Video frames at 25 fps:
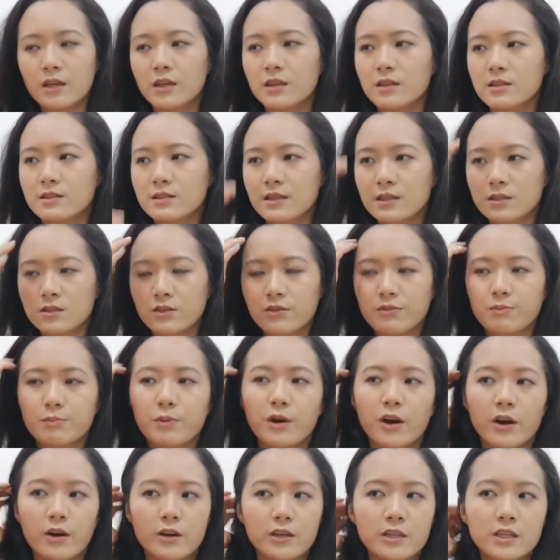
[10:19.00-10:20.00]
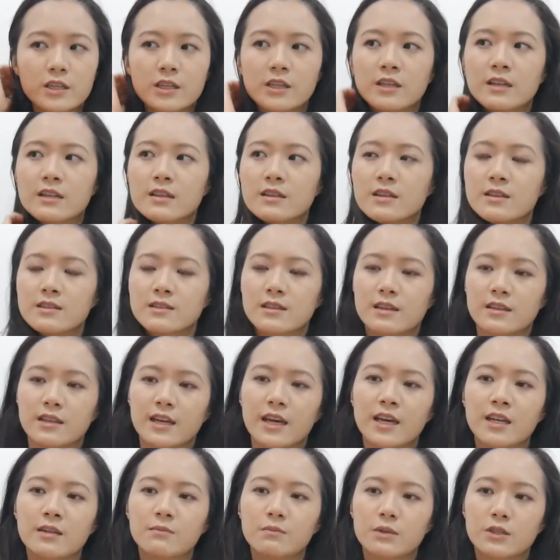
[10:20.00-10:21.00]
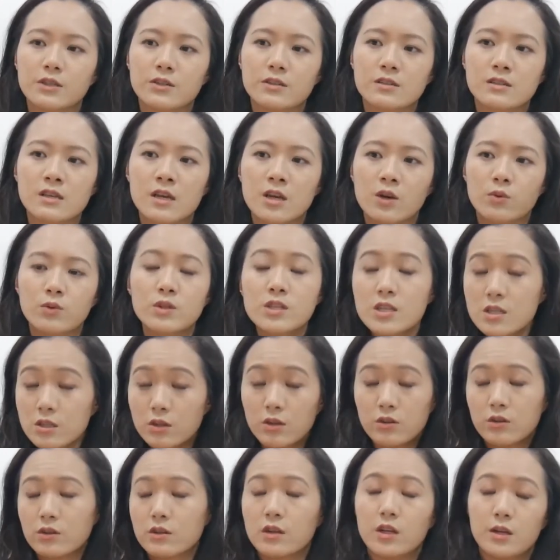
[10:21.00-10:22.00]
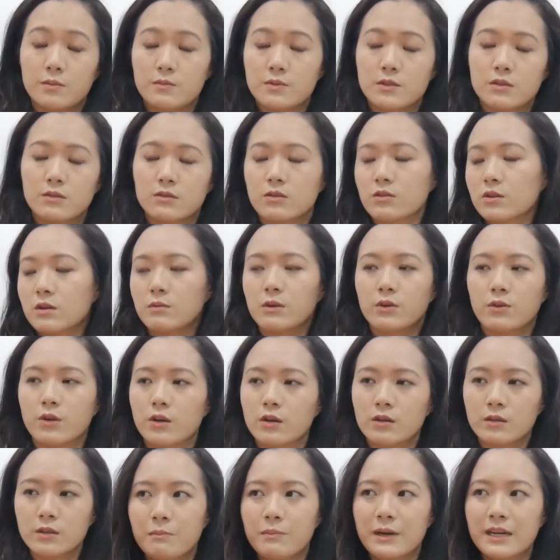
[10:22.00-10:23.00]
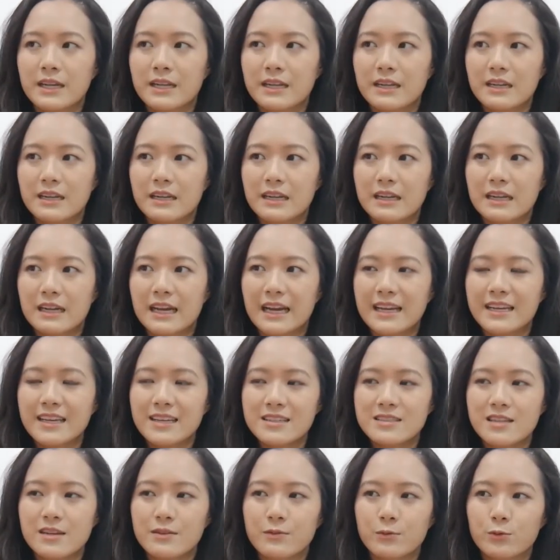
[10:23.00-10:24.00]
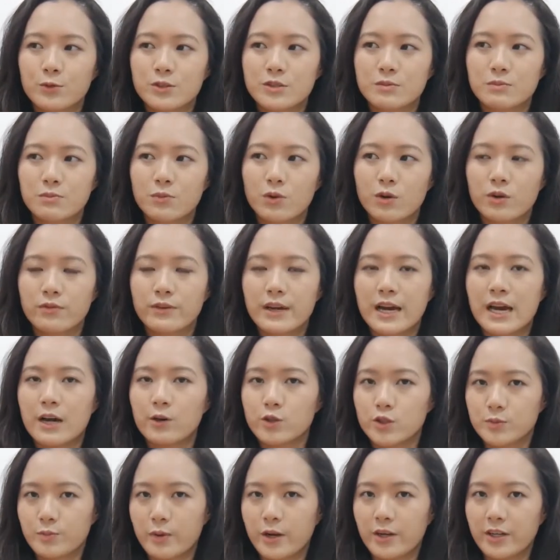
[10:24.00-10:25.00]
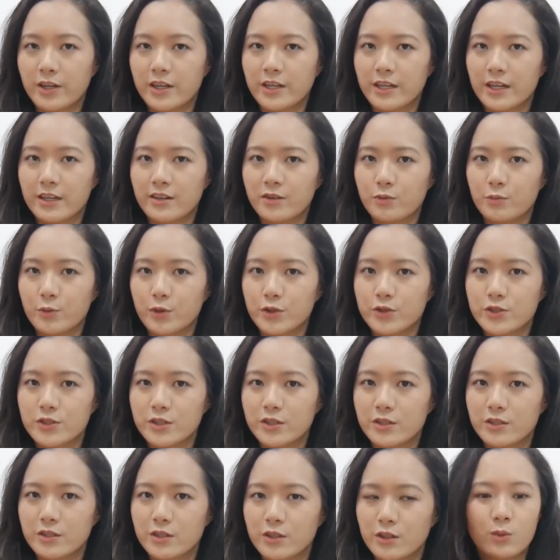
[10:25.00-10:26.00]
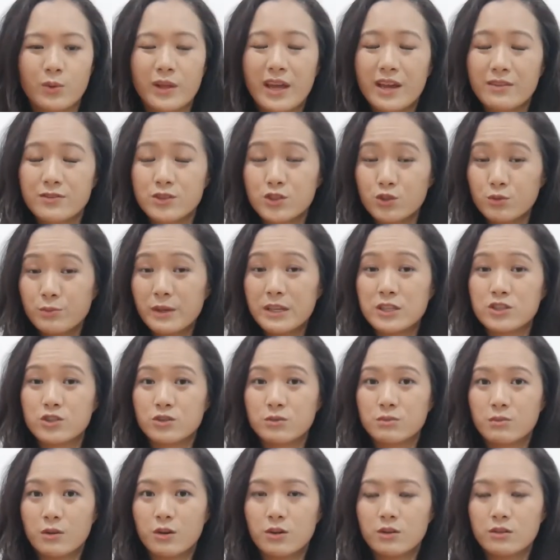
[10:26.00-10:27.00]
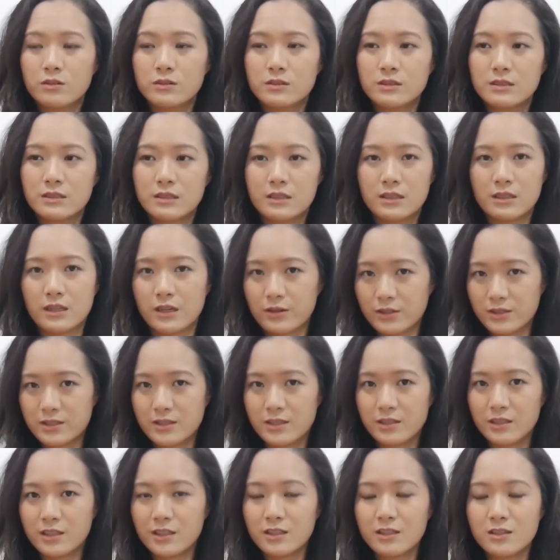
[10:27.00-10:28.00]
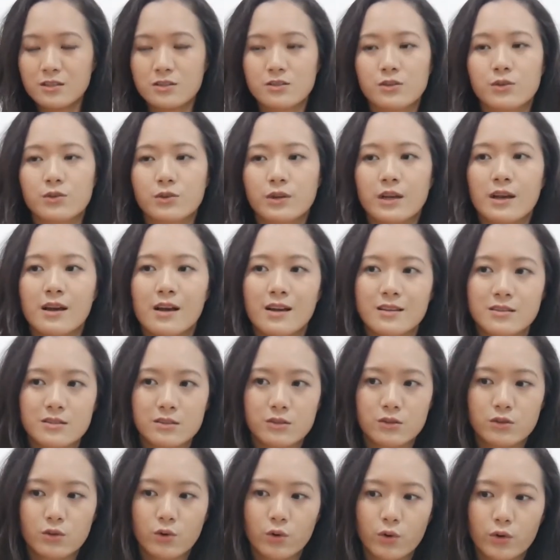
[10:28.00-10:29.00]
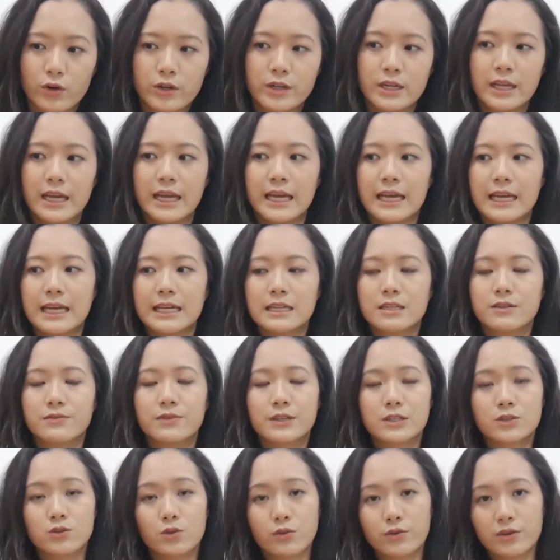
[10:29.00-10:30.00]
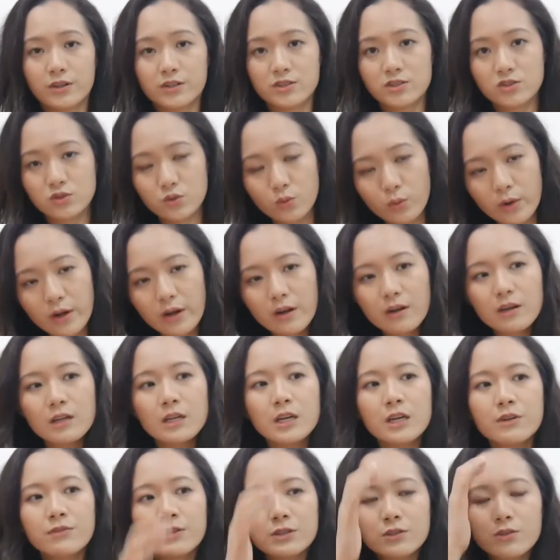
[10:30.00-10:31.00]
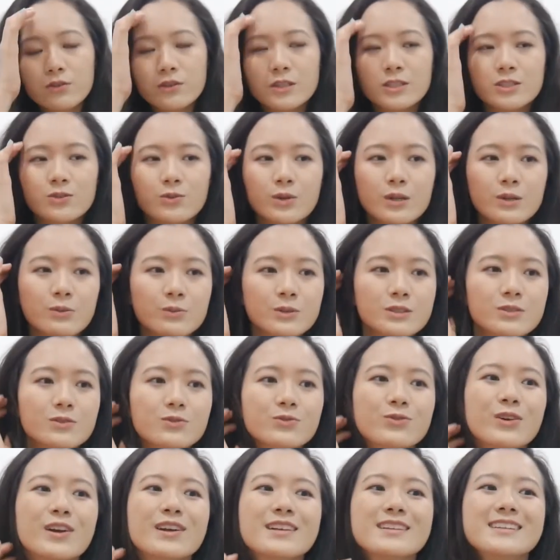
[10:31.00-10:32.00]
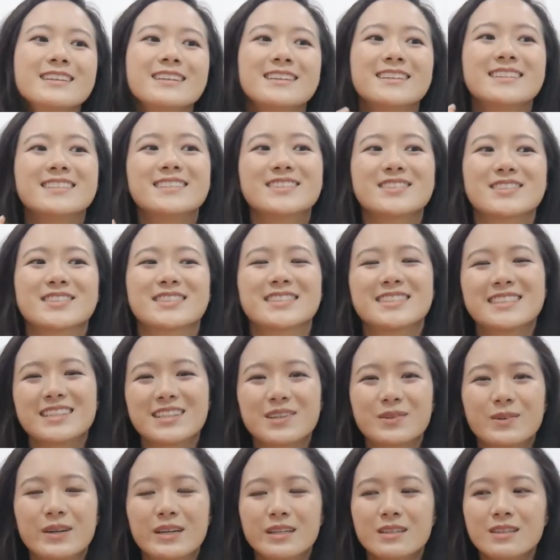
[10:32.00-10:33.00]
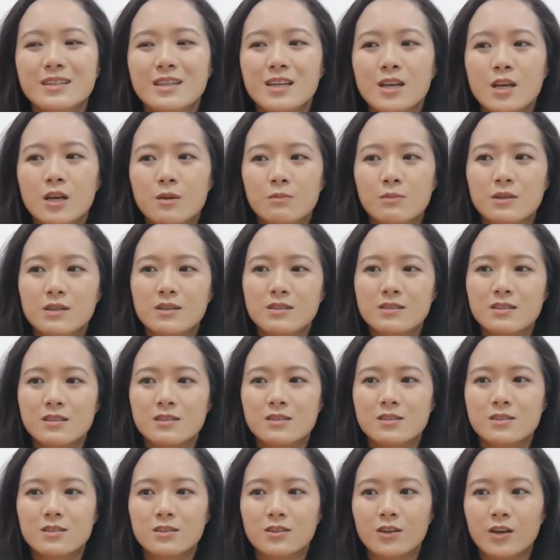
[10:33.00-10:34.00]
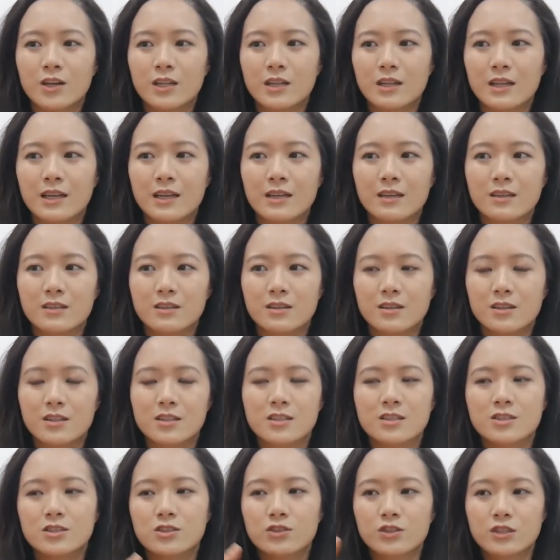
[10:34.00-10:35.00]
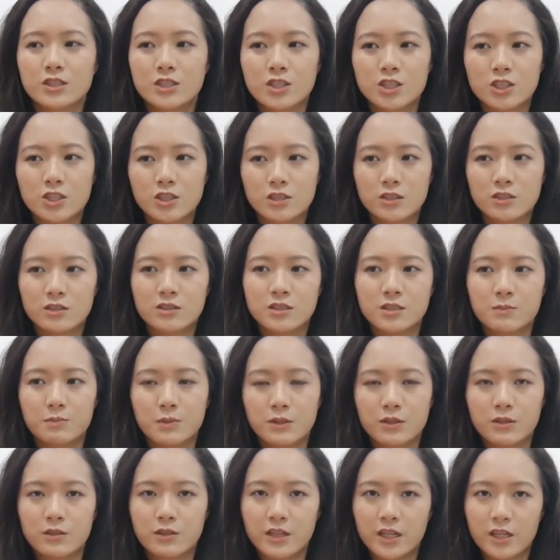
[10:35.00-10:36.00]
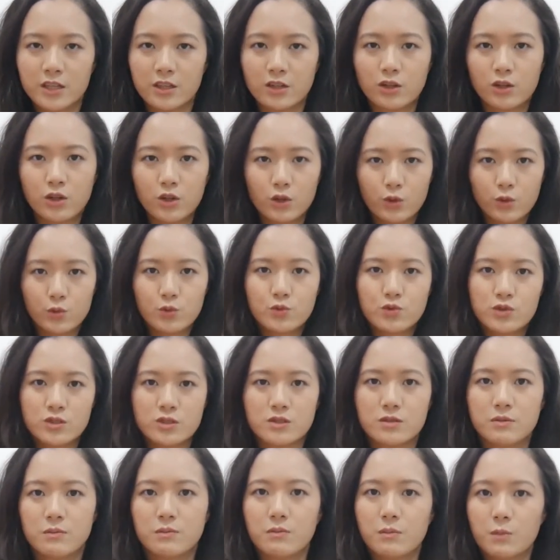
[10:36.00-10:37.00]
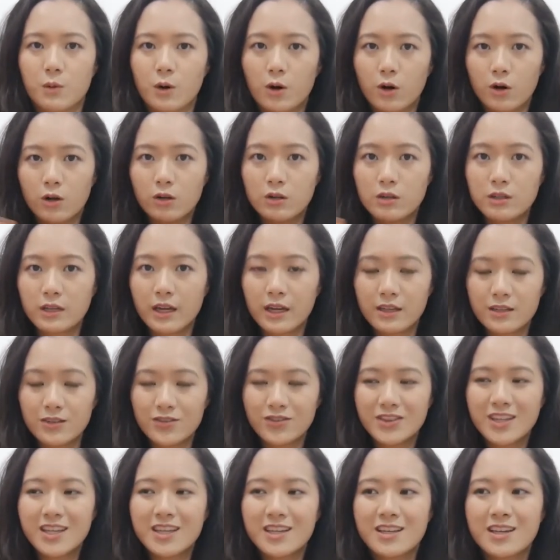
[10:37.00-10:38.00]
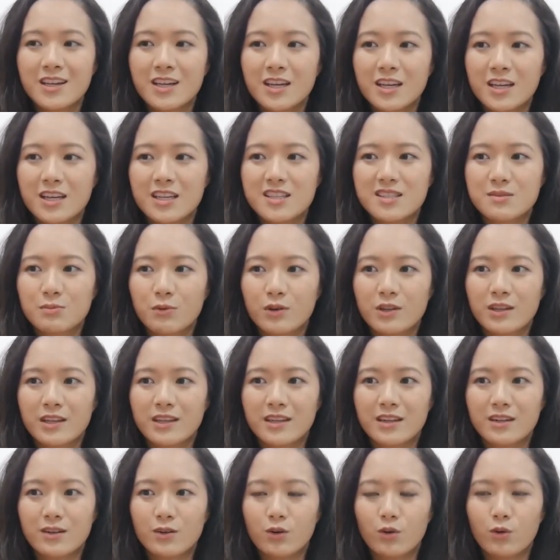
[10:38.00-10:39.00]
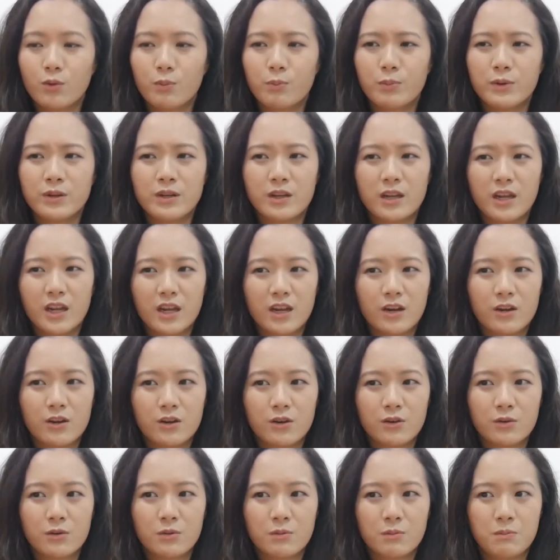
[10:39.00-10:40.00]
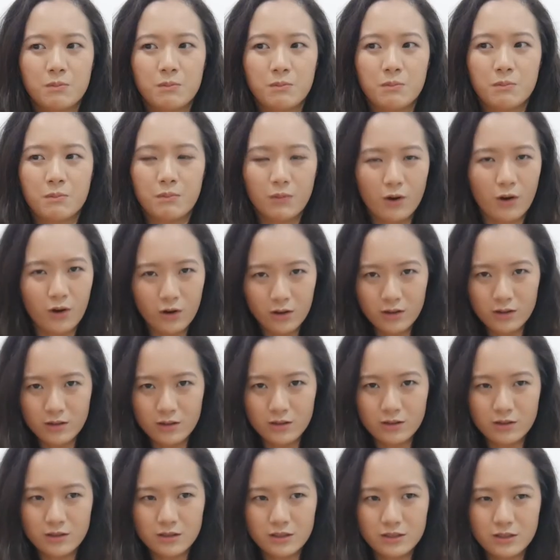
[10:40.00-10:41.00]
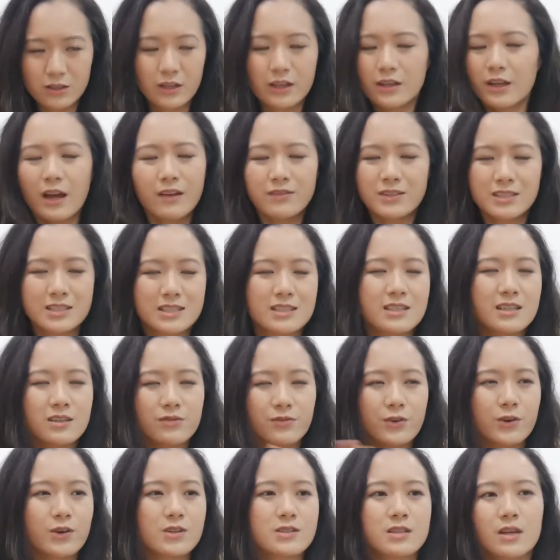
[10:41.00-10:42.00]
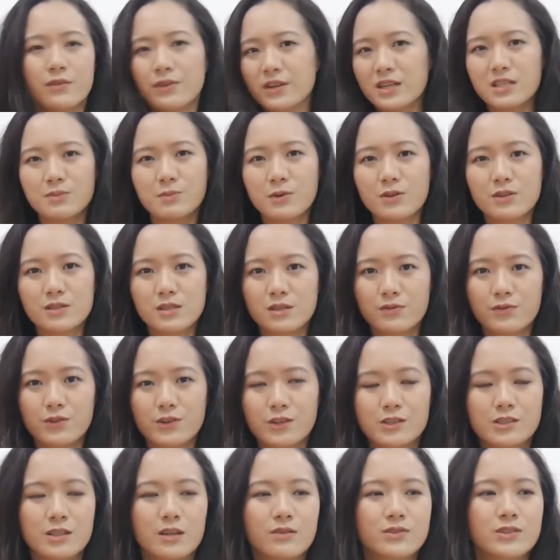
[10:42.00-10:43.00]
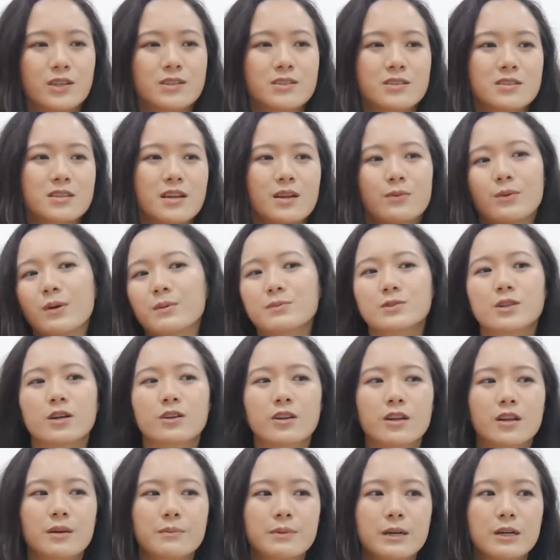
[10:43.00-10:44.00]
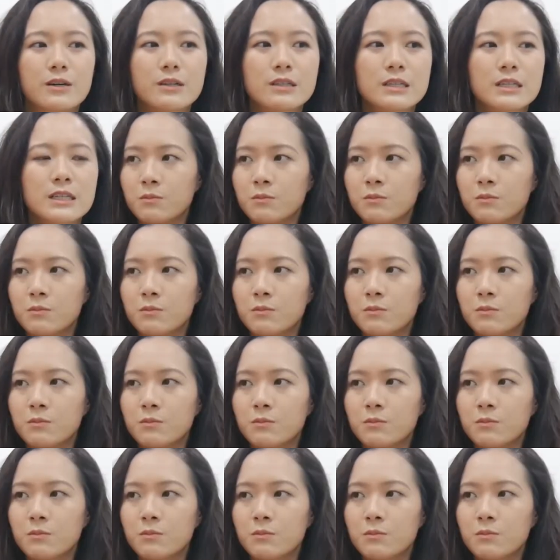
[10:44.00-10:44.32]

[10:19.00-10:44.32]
in the sense of partying and things like that, because we did go to clubs, don't get me wrong, but I guess I was more of a house party kind of person. We have 2 major malls in our city, so Castle Court and Victoria Square. Victoria Square was a really interesting one because it's not like the traditional typical enclosed mall kind of thing. It's more like an open air mall. You have to see it for yourself and experience it for yourself to understand what I'm talking about.